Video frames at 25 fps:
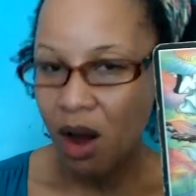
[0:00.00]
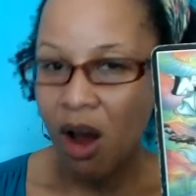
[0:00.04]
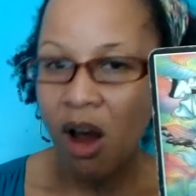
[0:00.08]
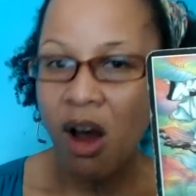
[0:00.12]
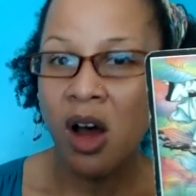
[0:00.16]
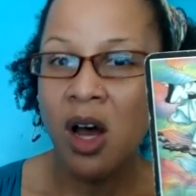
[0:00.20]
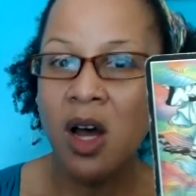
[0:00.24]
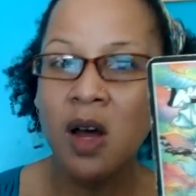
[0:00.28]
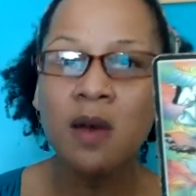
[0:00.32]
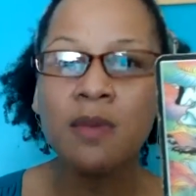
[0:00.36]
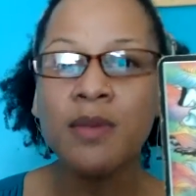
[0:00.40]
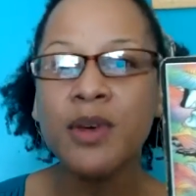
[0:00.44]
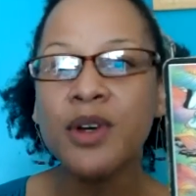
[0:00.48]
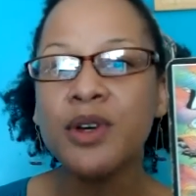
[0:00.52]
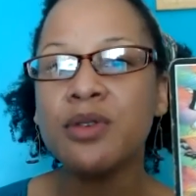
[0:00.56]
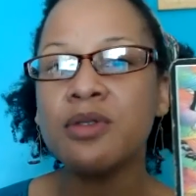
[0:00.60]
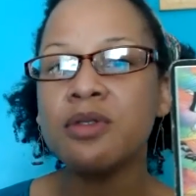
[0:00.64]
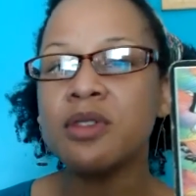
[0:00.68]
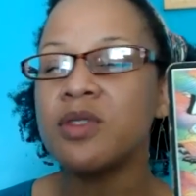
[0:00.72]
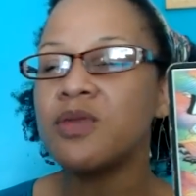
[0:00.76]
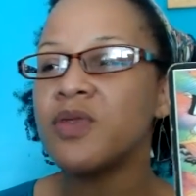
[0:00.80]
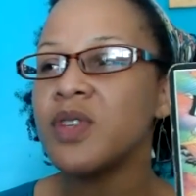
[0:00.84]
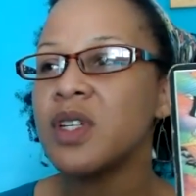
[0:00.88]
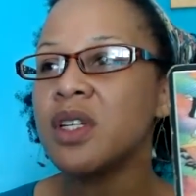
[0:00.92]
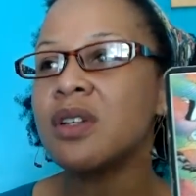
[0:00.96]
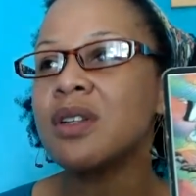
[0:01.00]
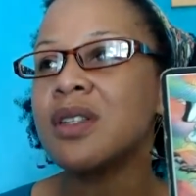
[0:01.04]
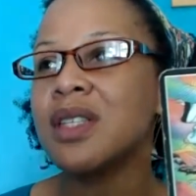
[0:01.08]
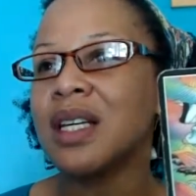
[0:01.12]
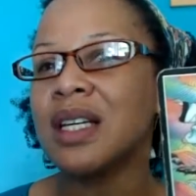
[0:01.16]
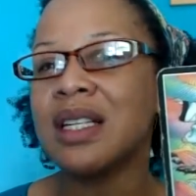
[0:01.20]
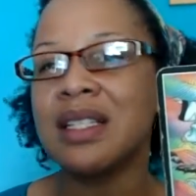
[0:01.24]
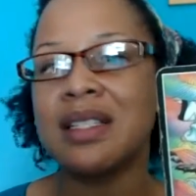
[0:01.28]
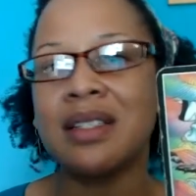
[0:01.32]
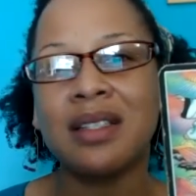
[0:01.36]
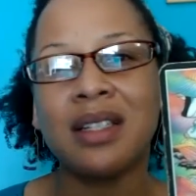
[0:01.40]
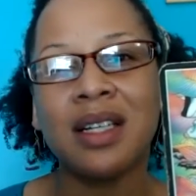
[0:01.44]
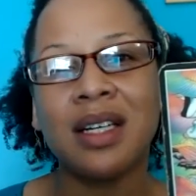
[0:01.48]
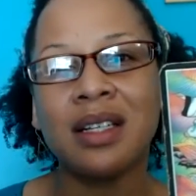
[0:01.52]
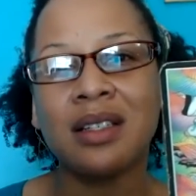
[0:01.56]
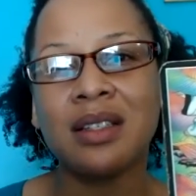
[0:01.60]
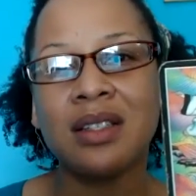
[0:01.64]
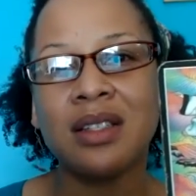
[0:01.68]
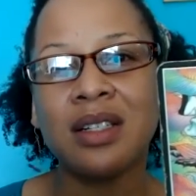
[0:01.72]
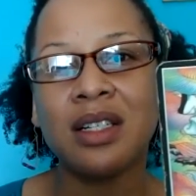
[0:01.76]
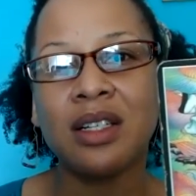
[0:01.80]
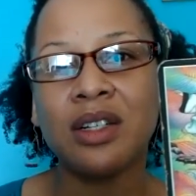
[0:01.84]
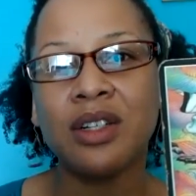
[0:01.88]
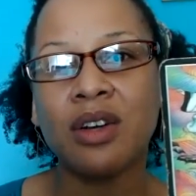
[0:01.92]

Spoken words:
almost feels like a standstill.